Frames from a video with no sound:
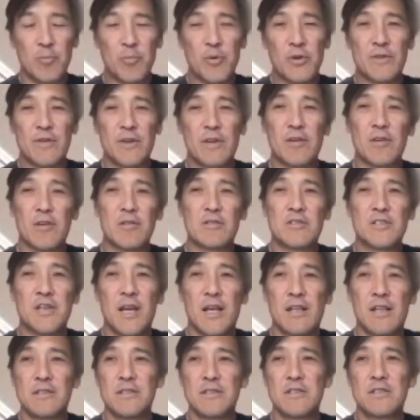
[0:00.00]
particular
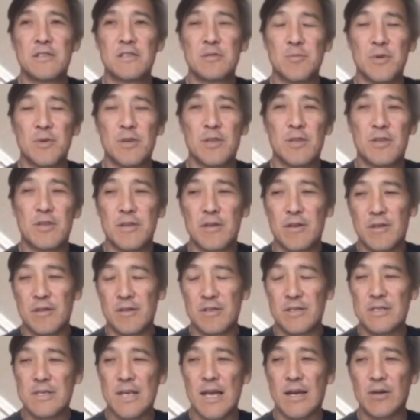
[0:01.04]
challenges with
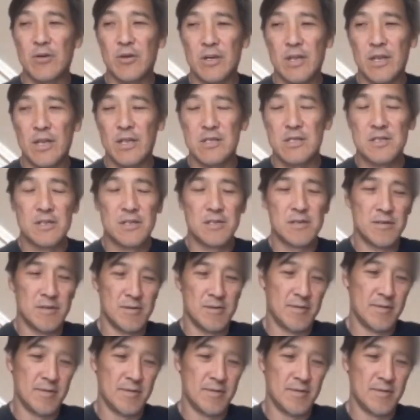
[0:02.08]
this aggregation?